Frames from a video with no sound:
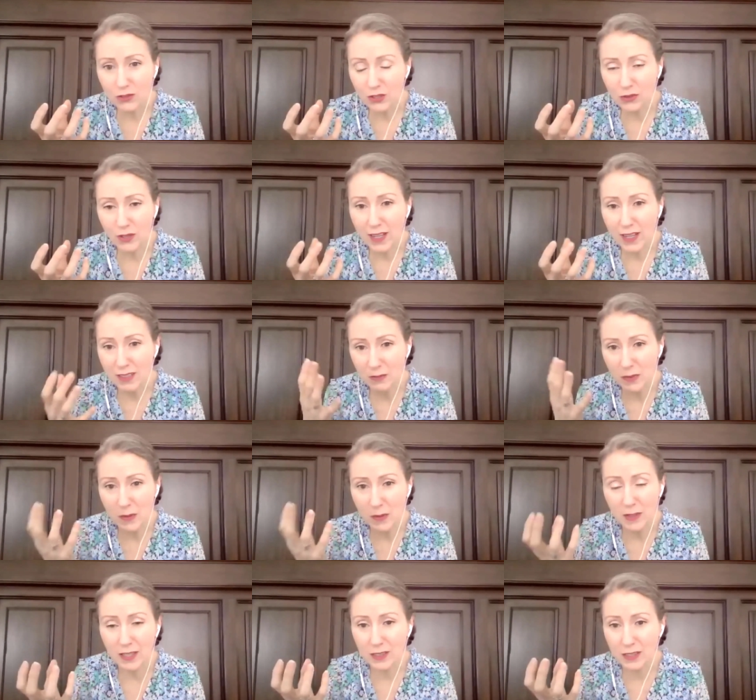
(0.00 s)
the race.
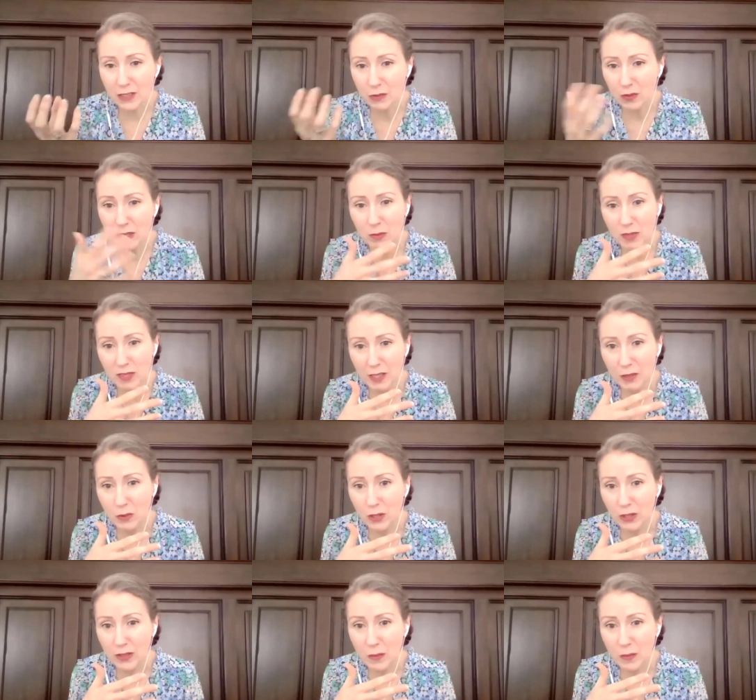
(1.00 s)
Maybe not this one, but they
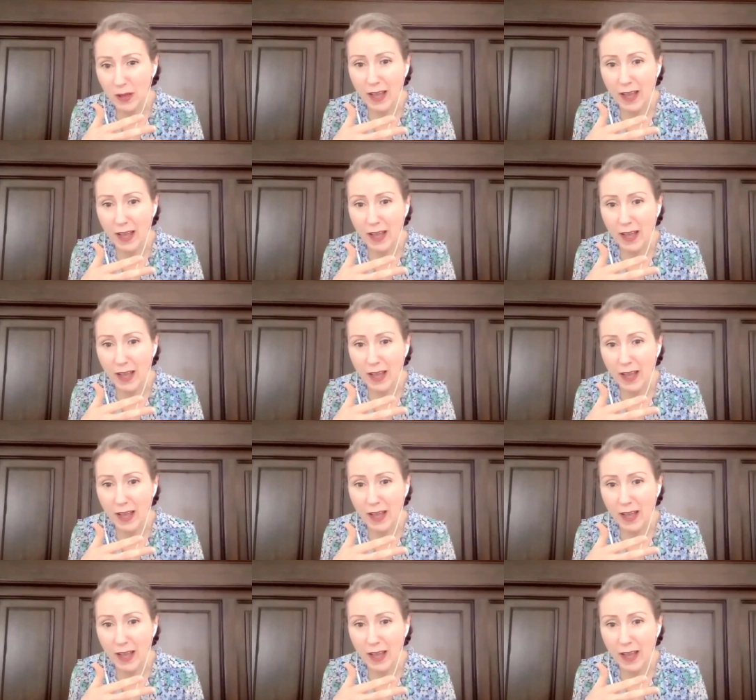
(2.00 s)
were in the